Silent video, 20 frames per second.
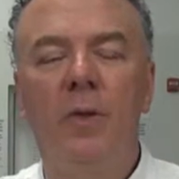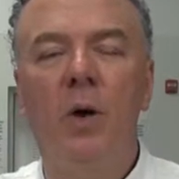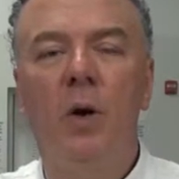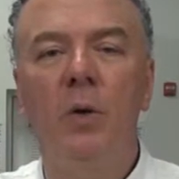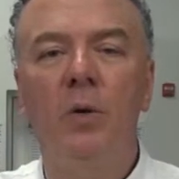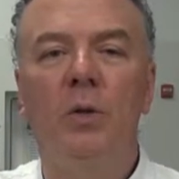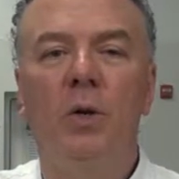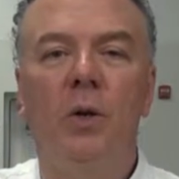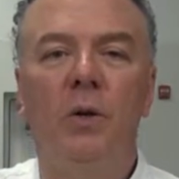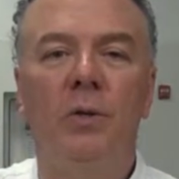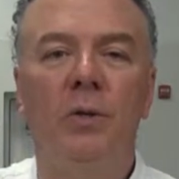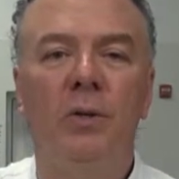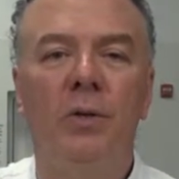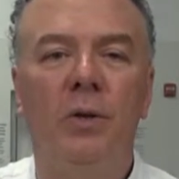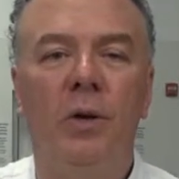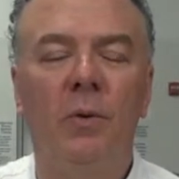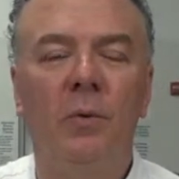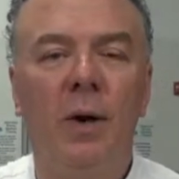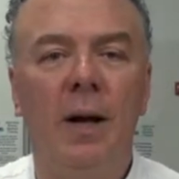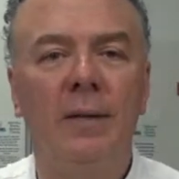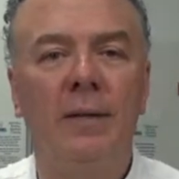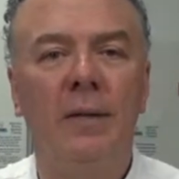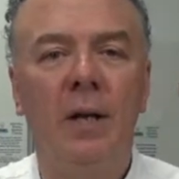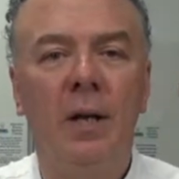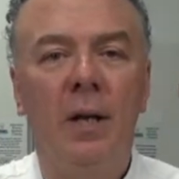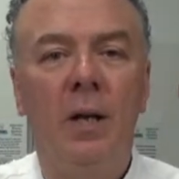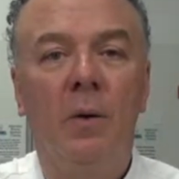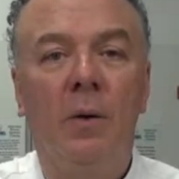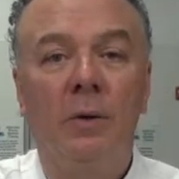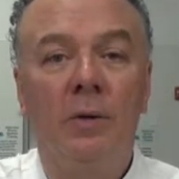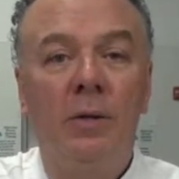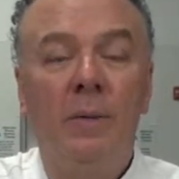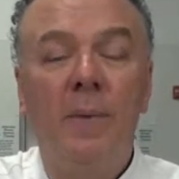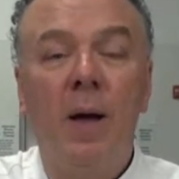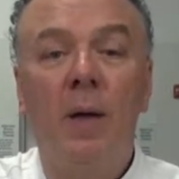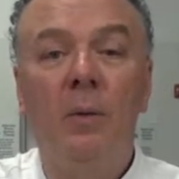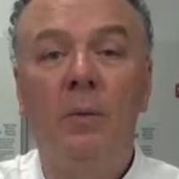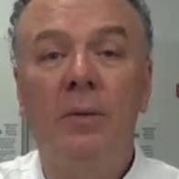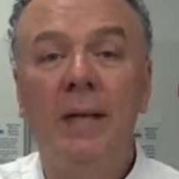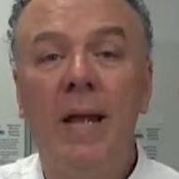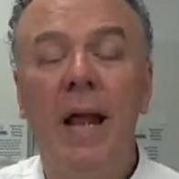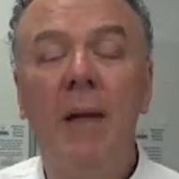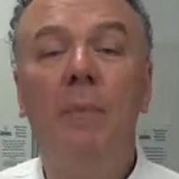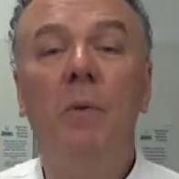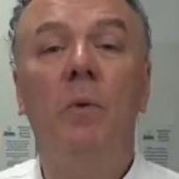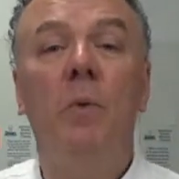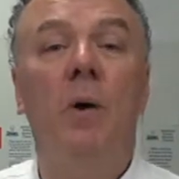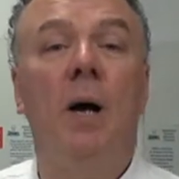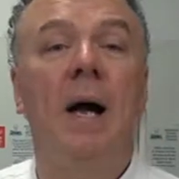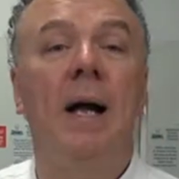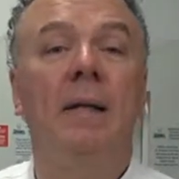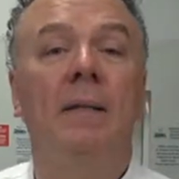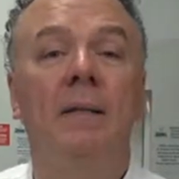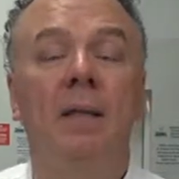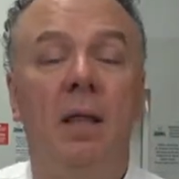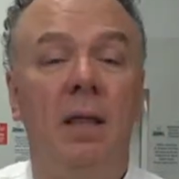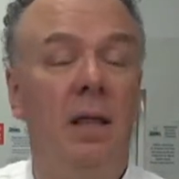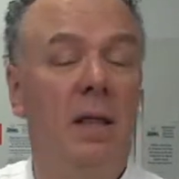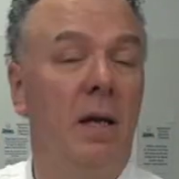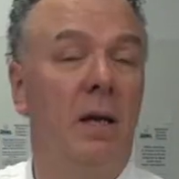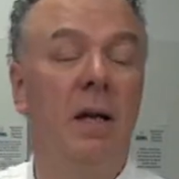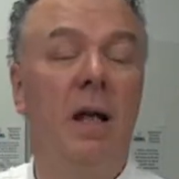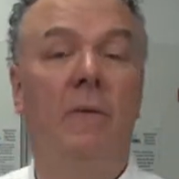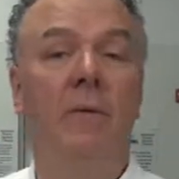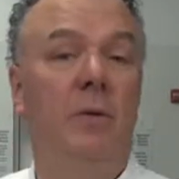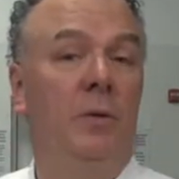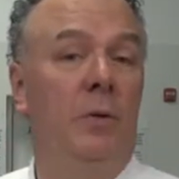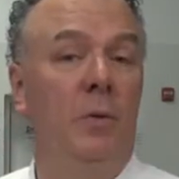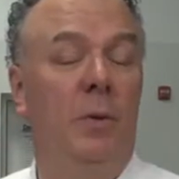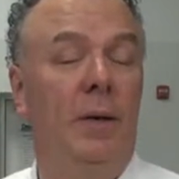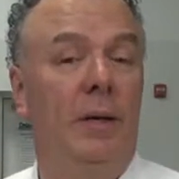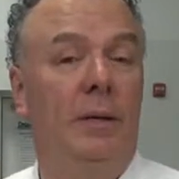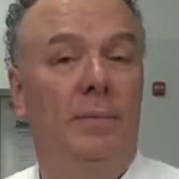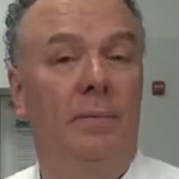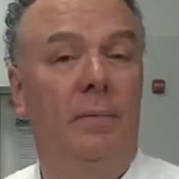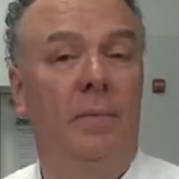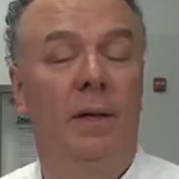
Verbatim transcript: Those are dessert wines. We're talking about table wines. They're never sweet.